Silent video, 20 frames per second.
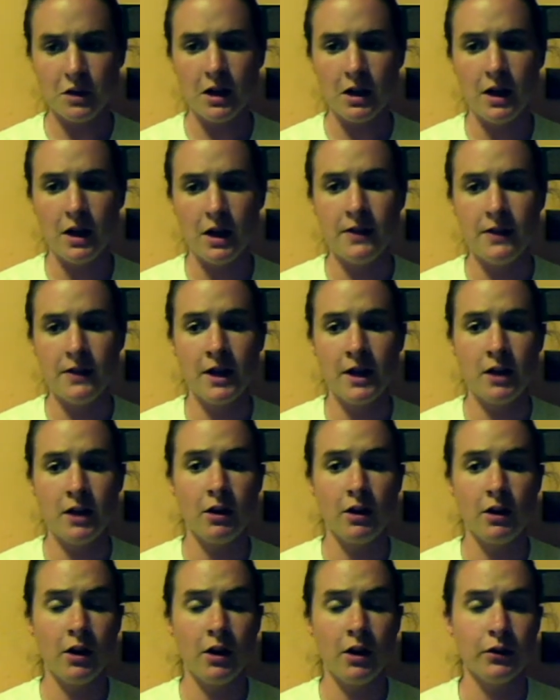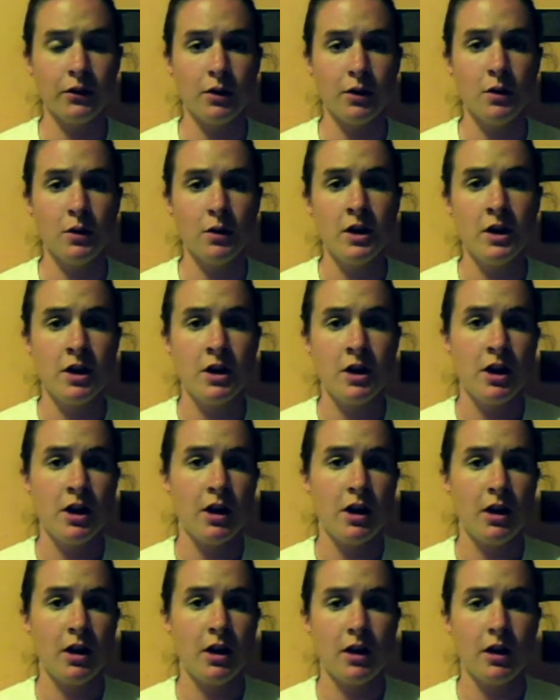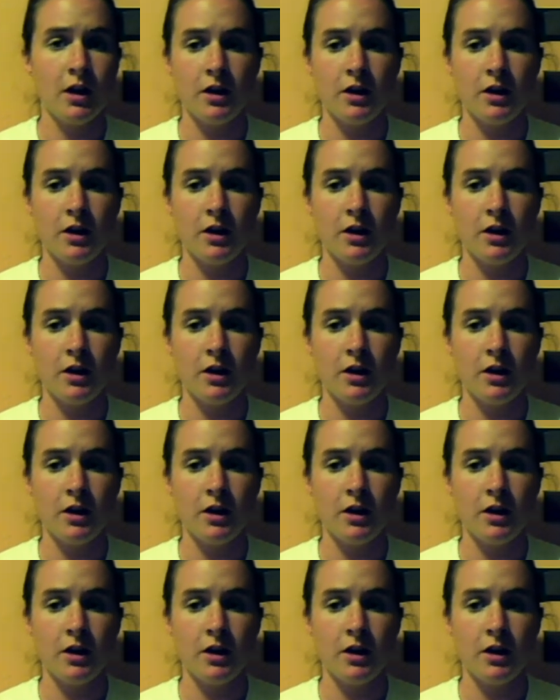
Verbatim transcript: and then also, uh,